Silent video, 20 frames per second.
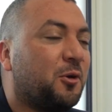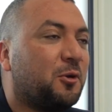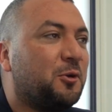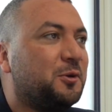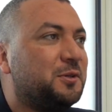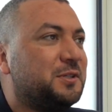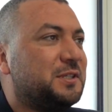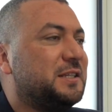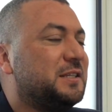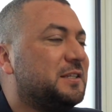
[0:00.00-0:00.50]

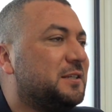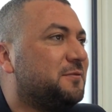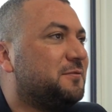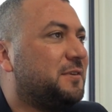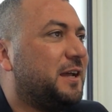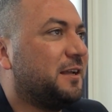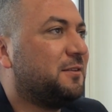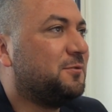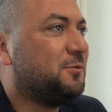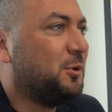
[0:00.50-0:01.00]
content, in
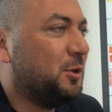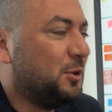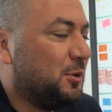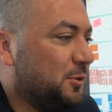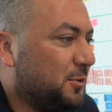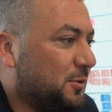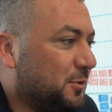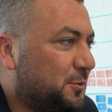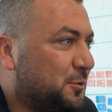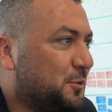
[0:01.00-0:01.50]
fact, for
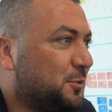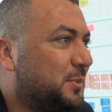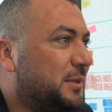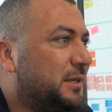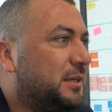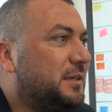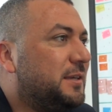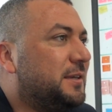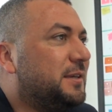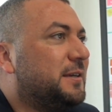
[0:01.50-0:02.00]
you to
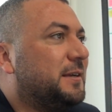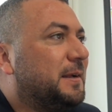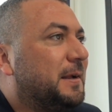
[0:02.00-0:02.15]
be